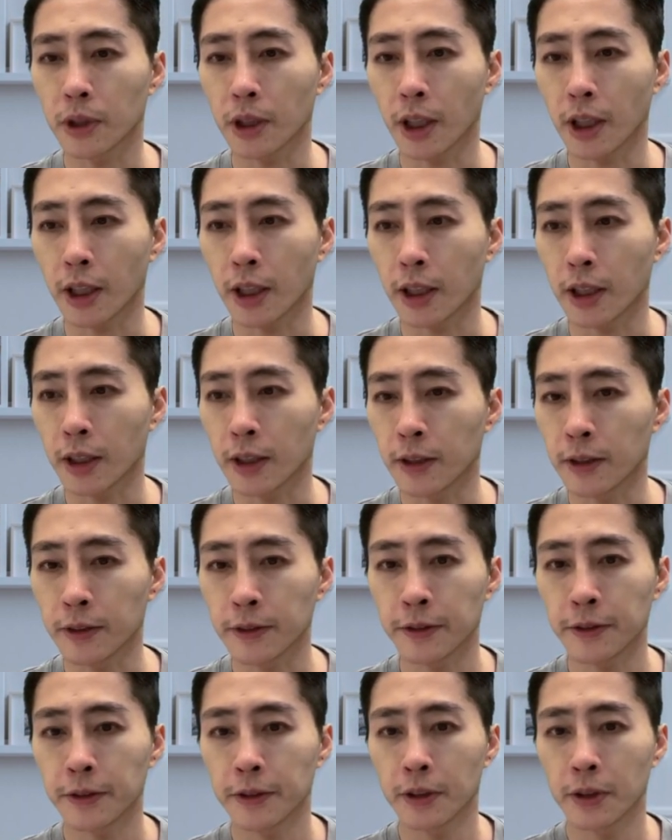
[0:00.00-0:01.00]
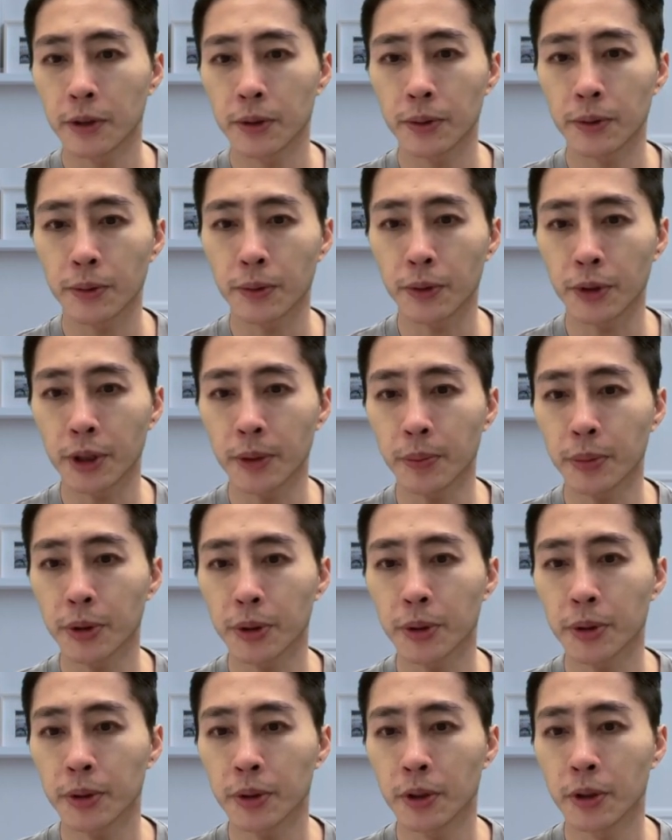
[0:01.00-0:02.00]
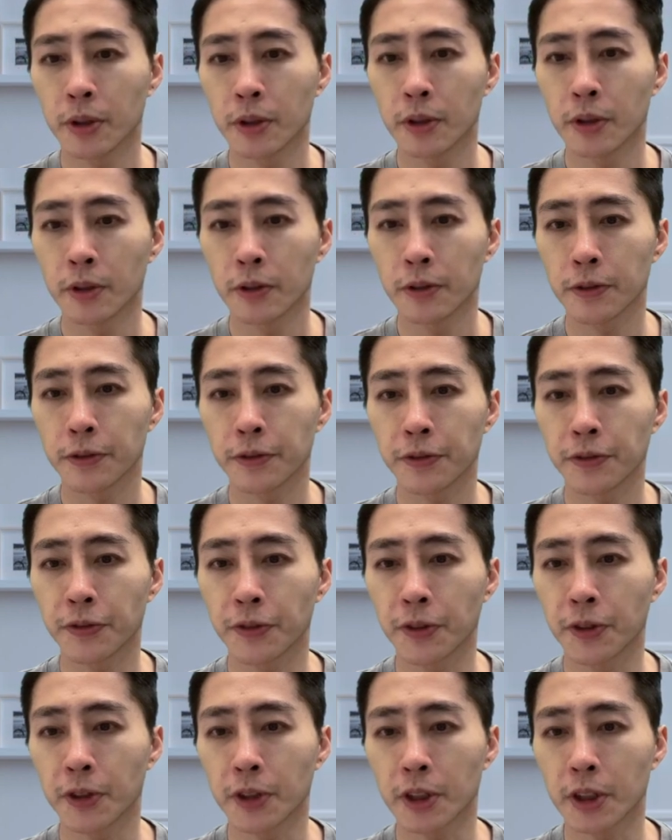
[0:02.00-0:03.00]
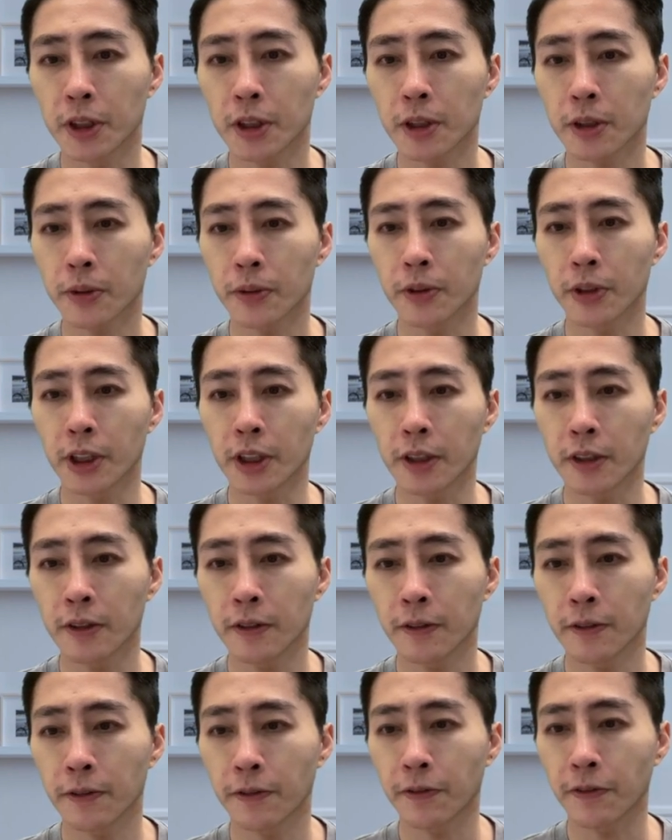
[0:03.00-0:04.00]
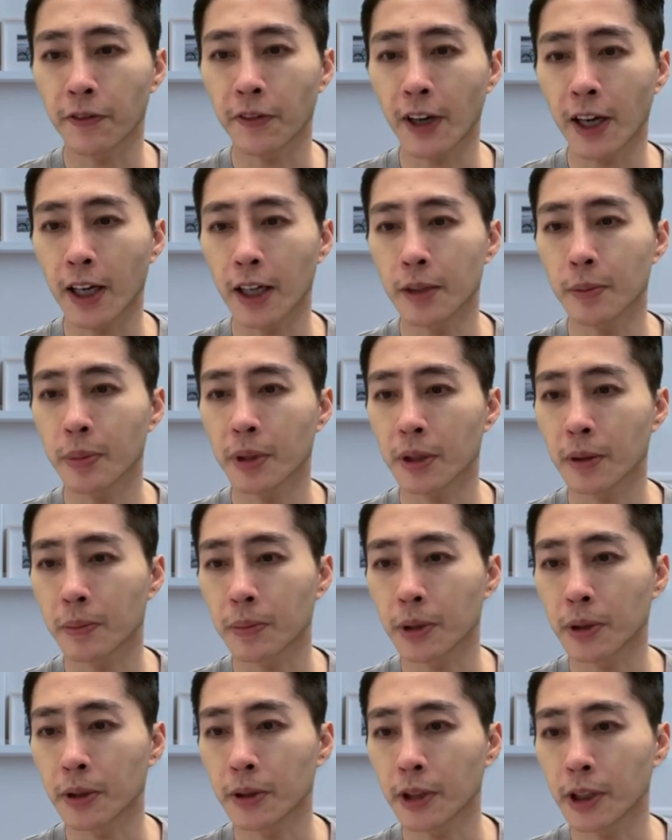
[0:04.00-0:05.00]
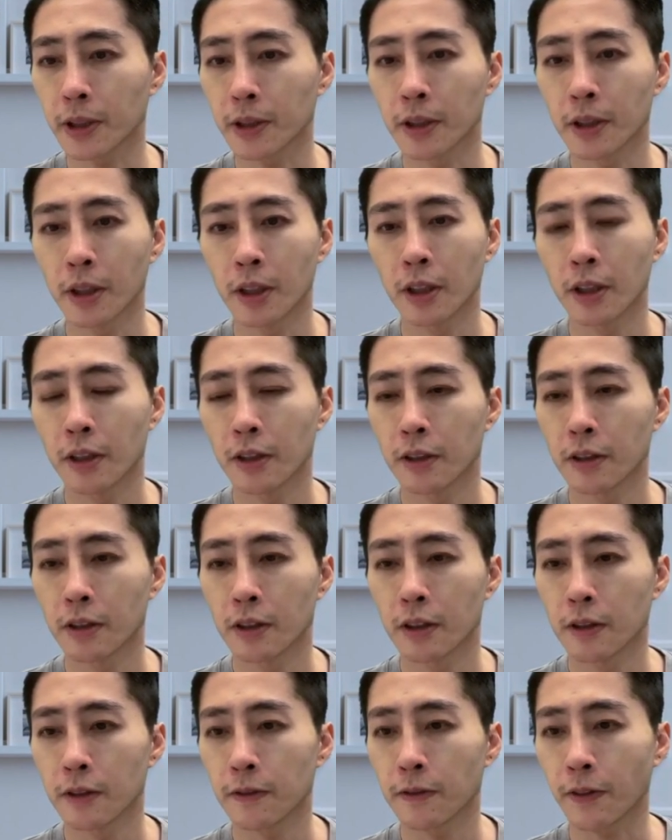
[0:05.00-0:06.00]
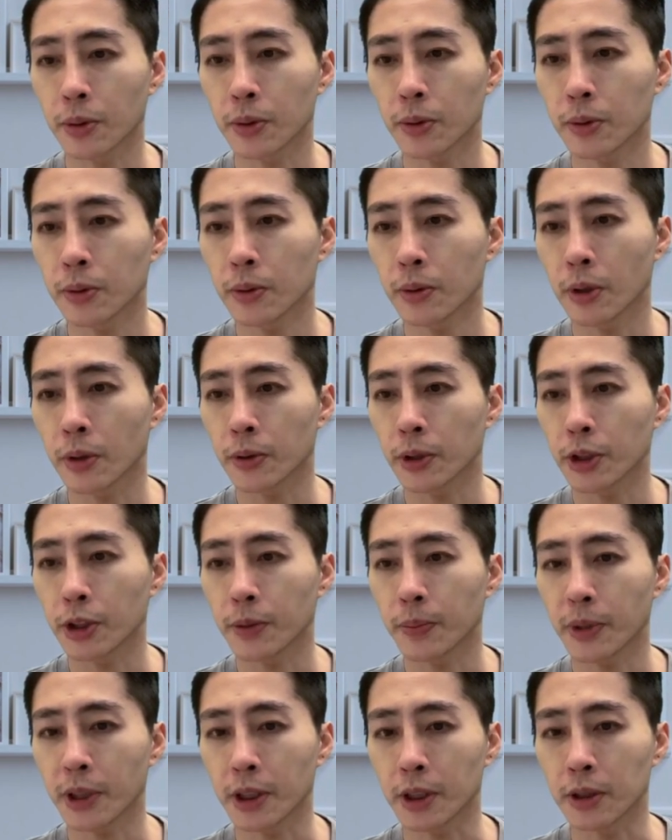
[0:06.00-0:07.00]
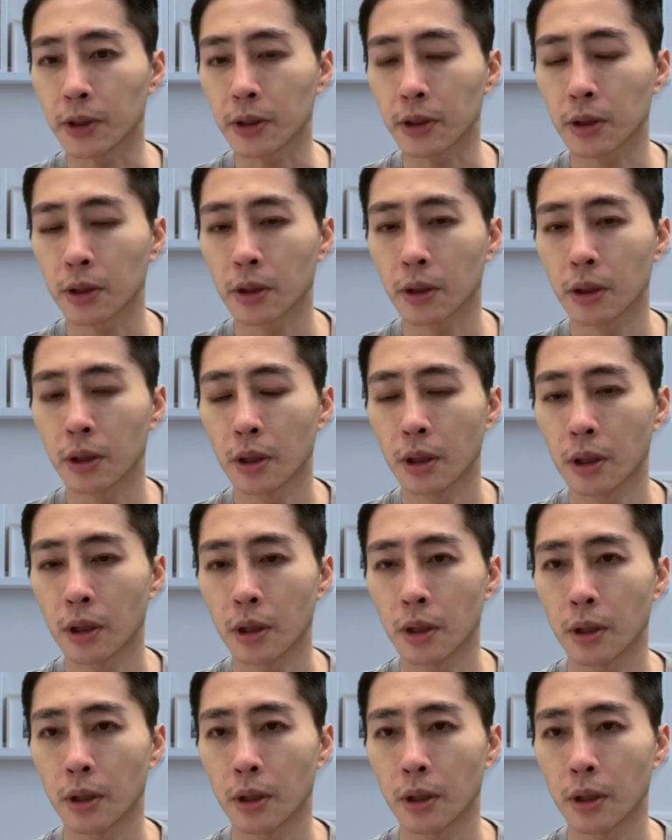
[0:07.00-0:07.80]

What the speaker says: we have 3 blue, 4 green, 5 purple, and 2 orange pens.